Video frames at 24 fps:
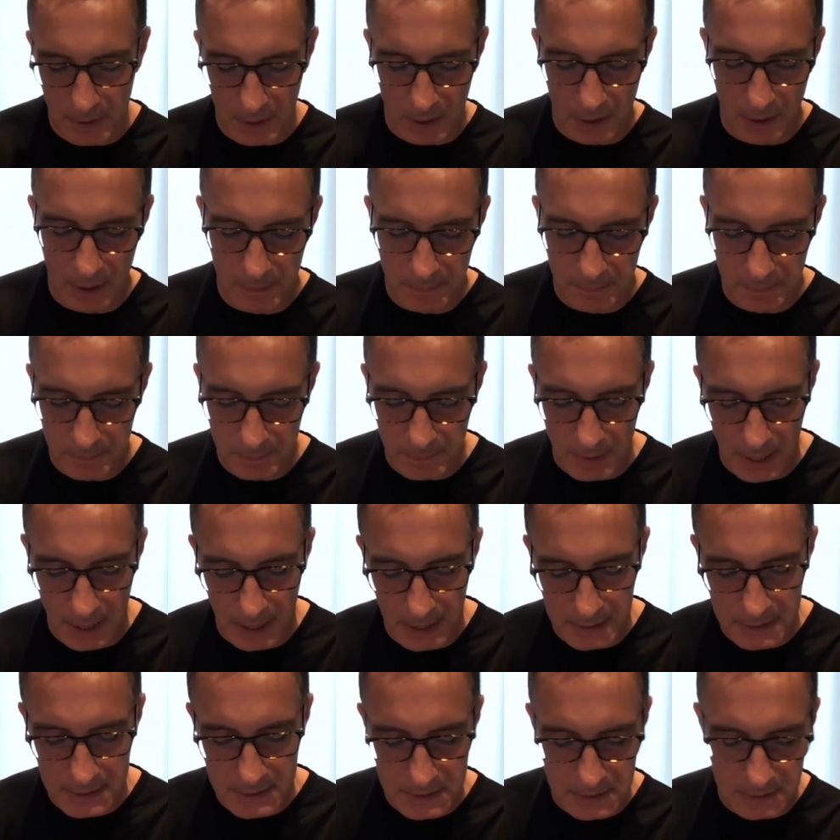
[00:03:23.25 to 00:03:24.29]
um,
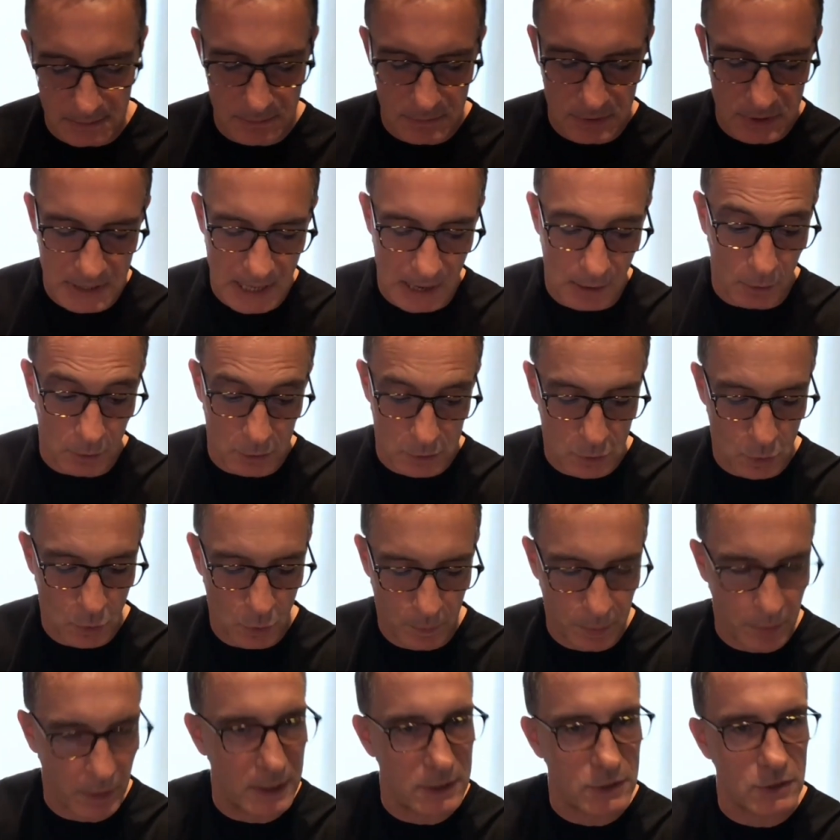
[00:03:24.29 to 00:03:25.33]
and Xerox
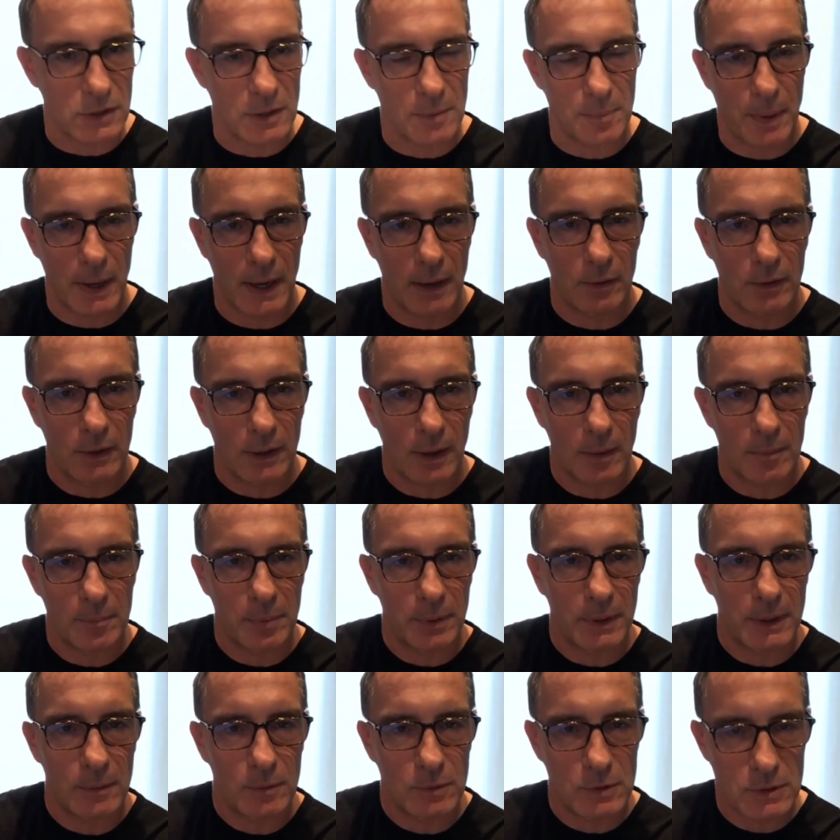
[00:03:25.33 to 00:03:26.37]
Corporation, the parent
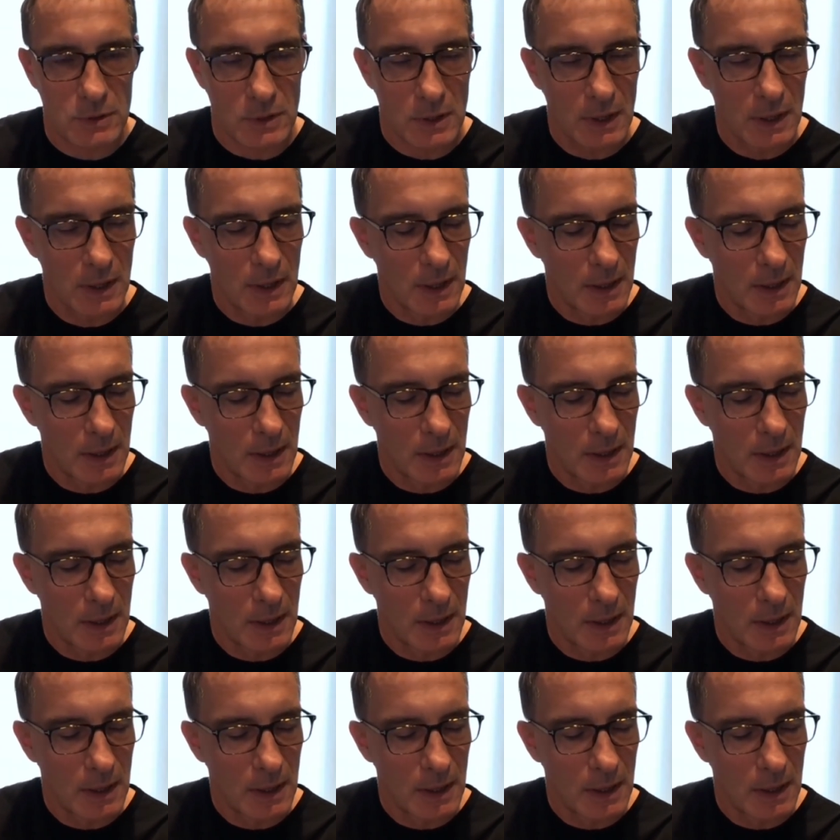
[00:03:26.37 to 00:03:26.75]
company, was